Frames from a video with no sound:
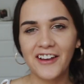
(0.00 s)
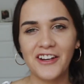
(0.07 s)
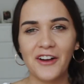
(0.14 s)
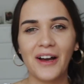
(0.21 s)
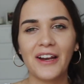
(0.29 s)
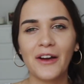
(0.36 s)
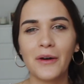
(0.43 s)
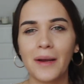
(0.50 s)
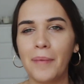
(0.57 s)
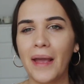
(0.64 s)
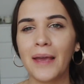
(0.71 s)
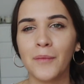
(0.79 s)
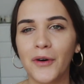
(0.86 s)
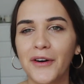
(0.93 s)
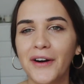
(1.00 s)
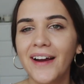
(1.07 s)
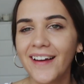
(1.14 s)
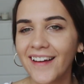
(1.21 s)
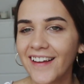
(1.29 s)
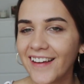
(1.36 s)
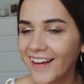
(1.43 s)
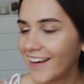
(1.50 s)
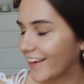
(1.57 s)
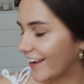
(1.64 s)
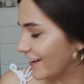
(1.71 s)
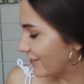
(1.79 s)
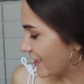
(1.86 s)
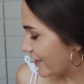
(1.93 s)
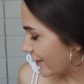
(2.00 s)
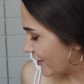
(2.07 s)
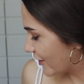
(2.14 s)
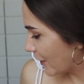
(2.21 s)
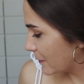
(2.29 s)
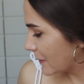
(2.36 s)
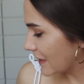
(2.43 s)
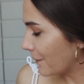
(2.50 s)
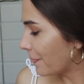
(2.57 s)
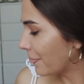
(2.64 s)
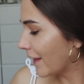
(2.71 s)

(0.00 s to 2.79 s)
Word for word: you know, I don't want to pay more in vintage shops.